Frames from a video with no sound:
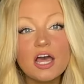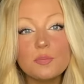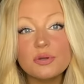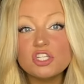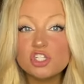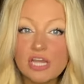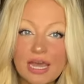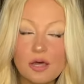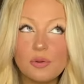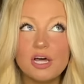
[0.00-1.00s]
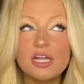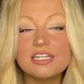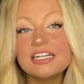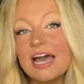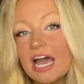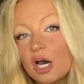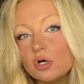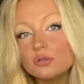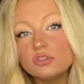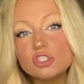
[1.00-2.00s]
pajama,
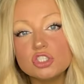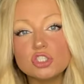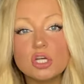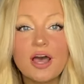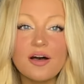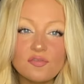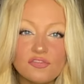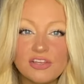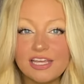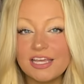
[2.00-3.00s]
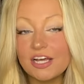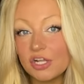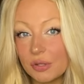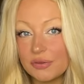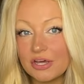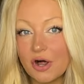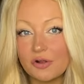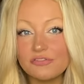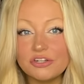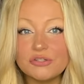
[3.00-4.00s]
lounge, comfy clothing
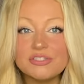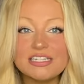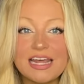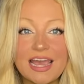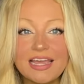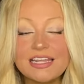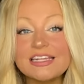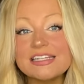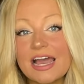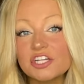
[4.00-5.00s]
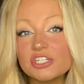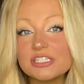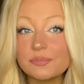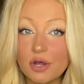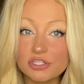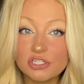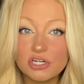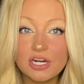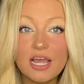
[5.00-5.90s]
haul for you today. It is actually sponsored.